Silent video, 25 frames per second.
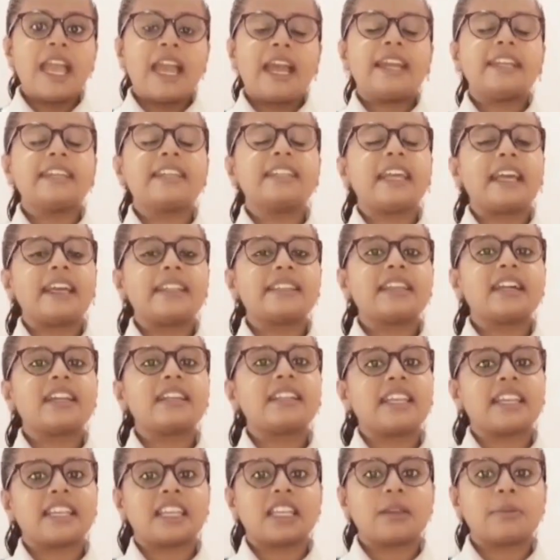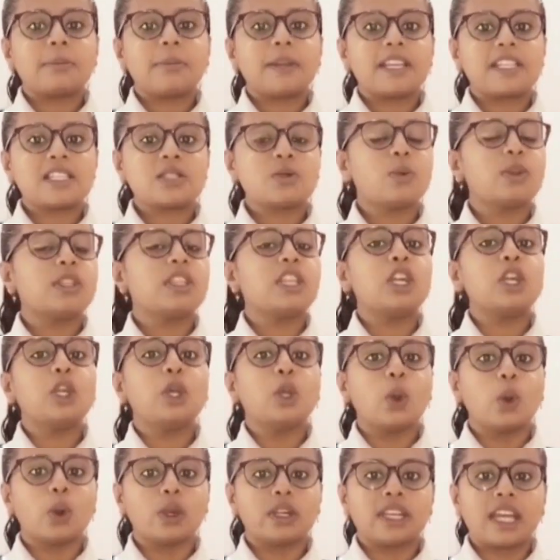And deaths are taking place
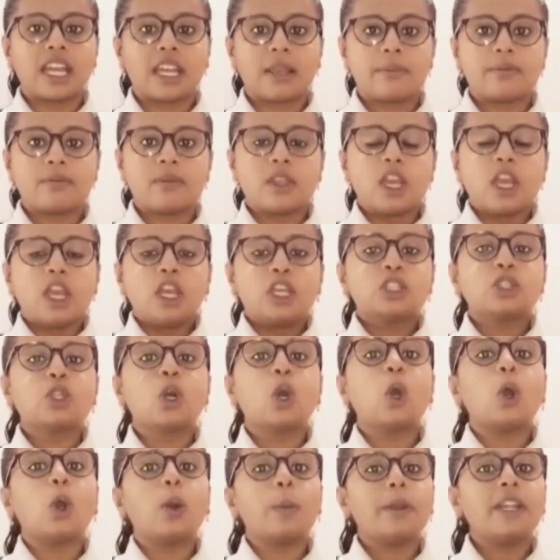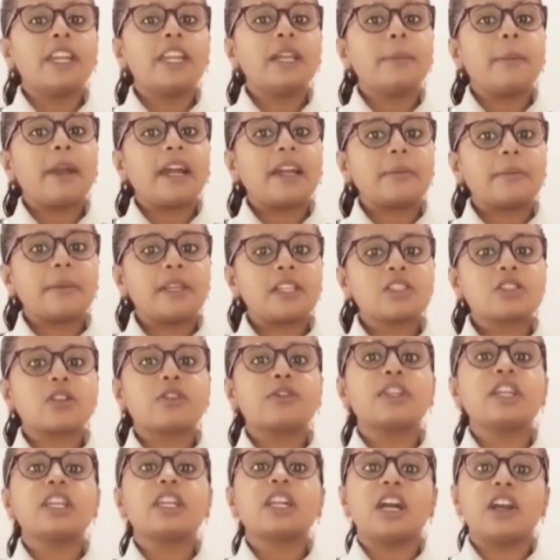within no time. The OP departments
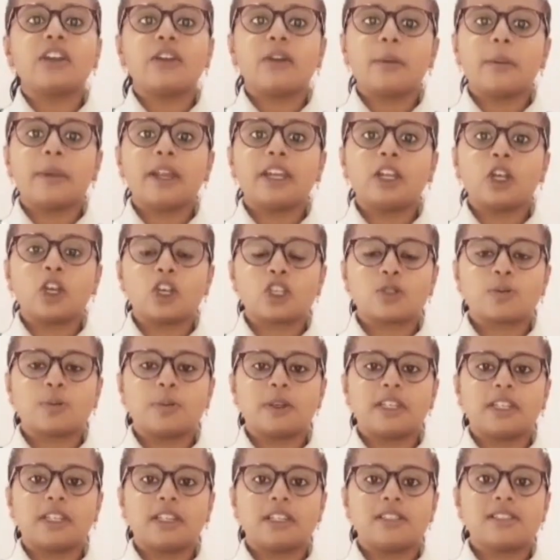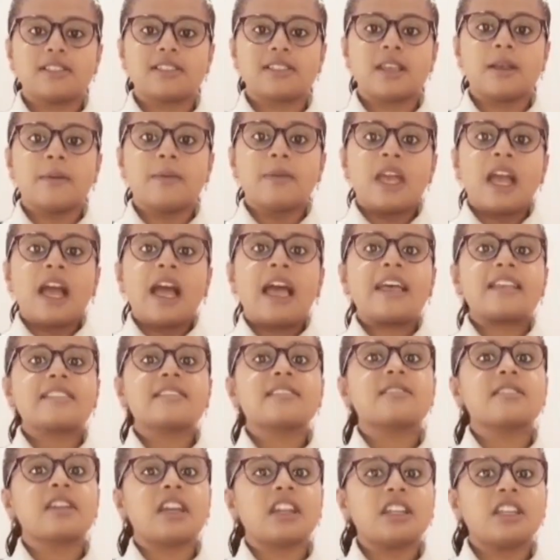of the government hospitals
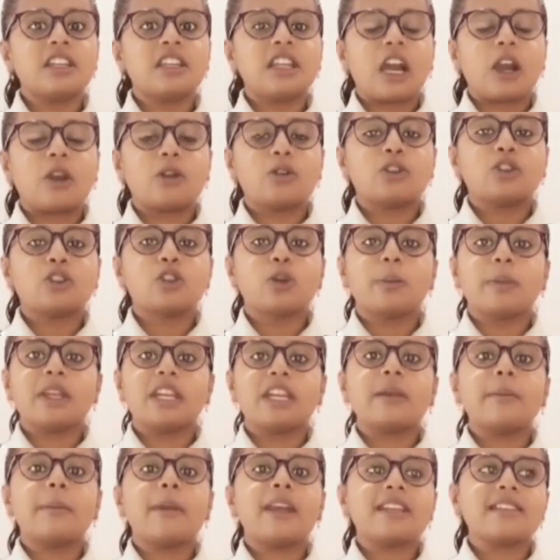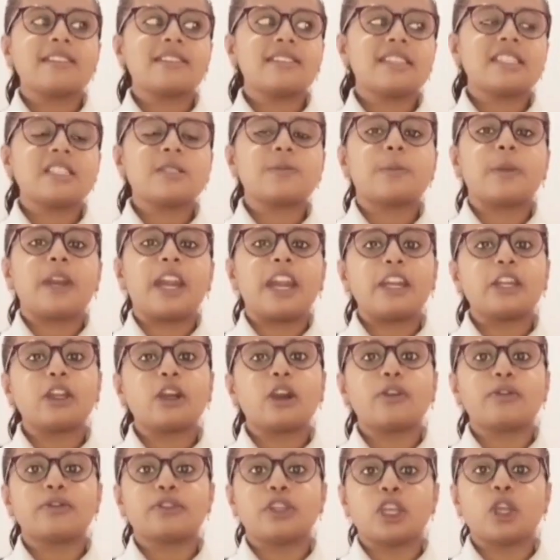has shut down to minimize the spread
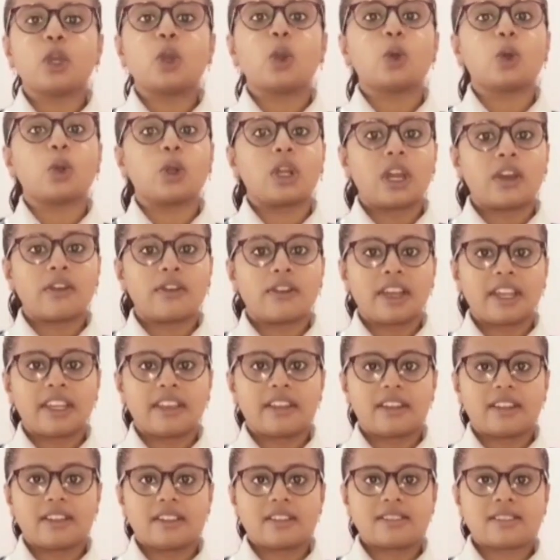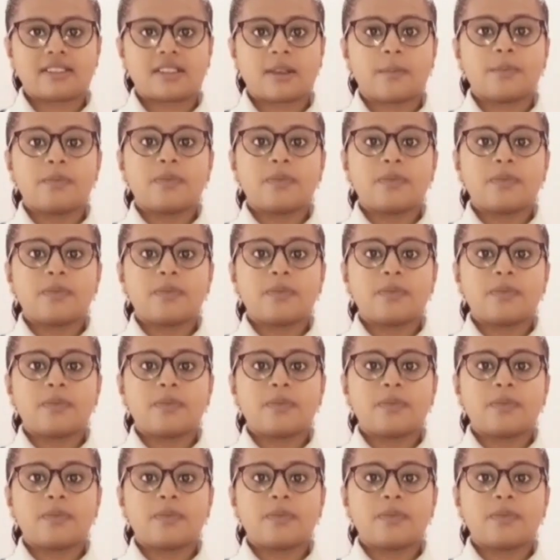of the coronavirus.